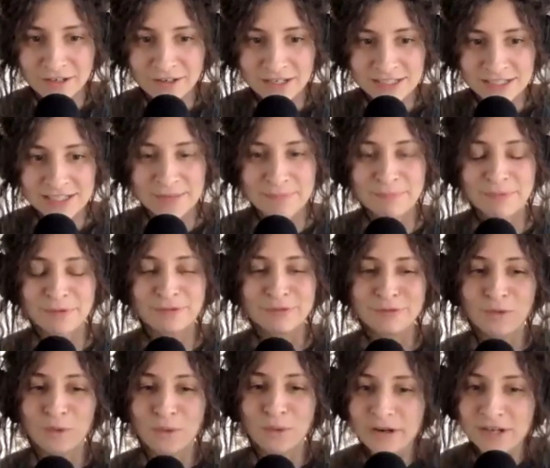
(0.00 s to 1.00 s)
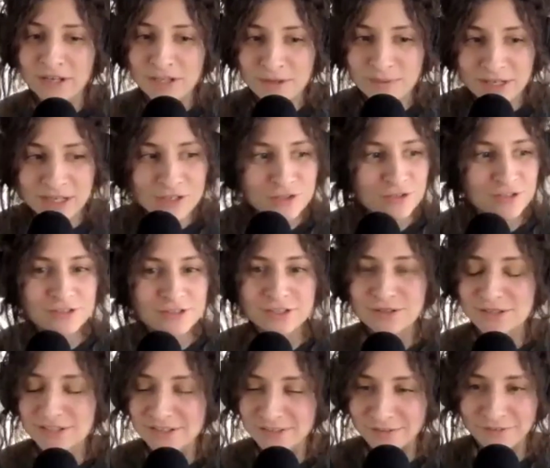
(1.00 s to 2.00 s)
that before you
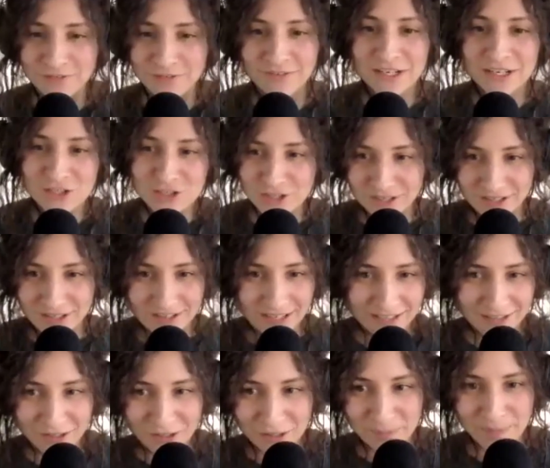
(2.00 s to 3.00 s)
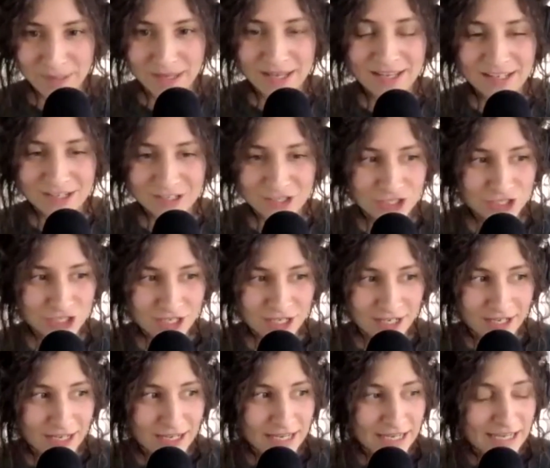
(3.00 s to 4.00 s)
introduce a feature in your pitch,
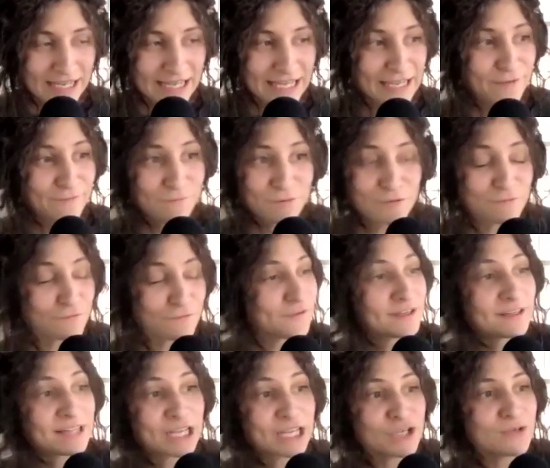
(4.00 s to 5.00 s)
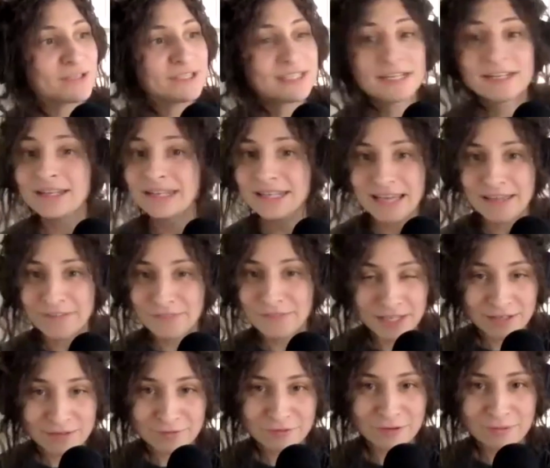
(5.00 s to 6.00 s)
if you feel like you didn't get the
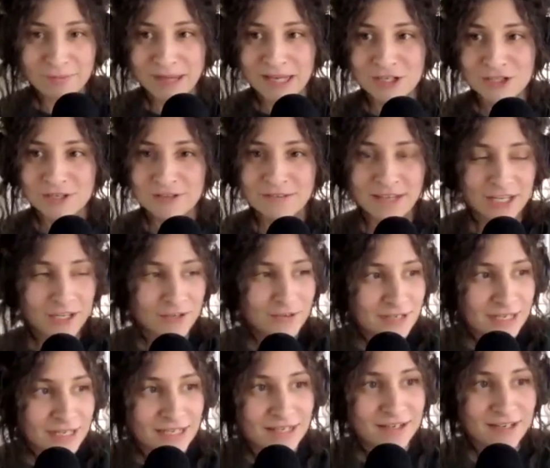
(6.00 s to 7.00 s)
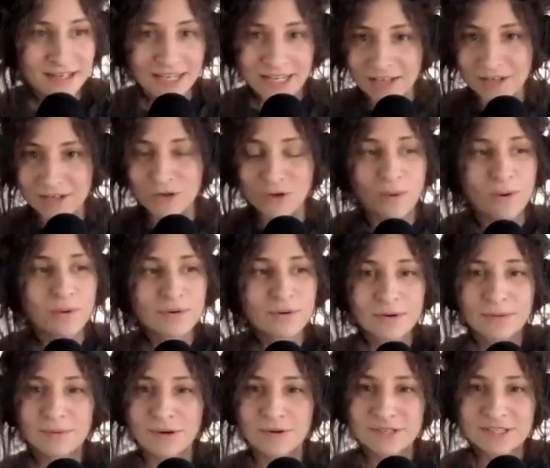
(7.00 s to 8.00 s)
information that you needed in quote
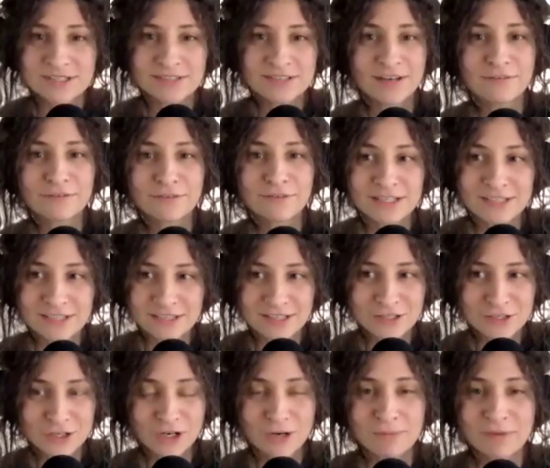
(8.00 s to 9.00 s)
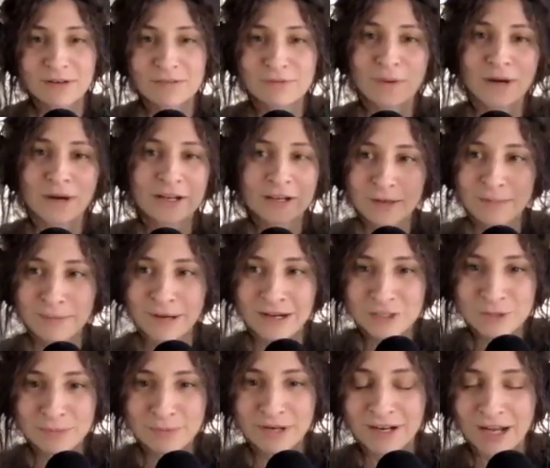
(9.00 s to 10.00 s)
unquote discovery to determine if what you're about
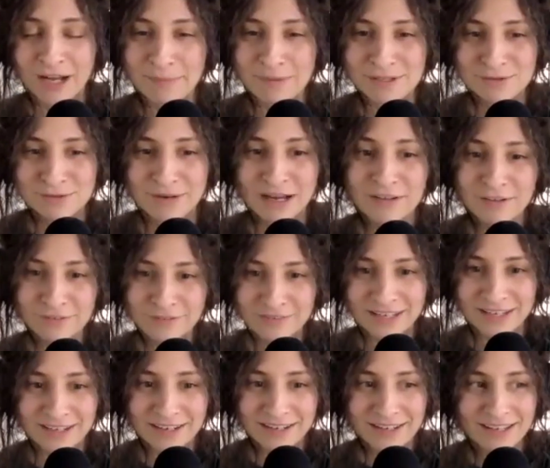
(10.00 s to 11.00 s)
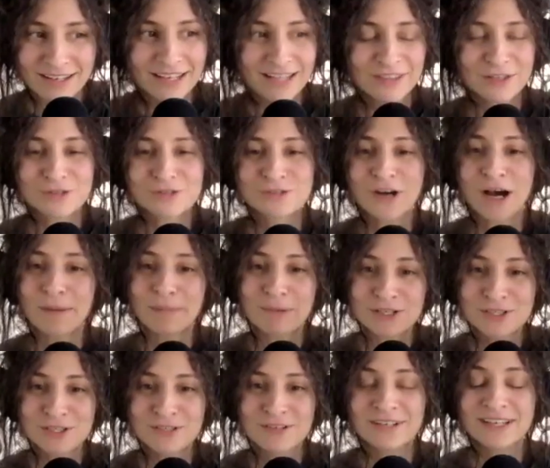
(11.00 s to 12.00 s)
to bring up is relevant, there's an
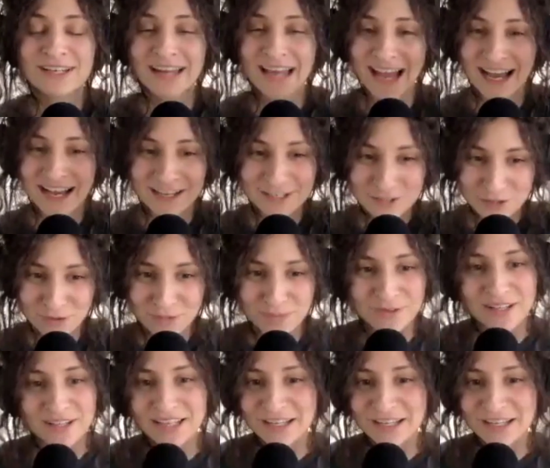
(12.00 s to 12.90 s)
opportunity to ask a really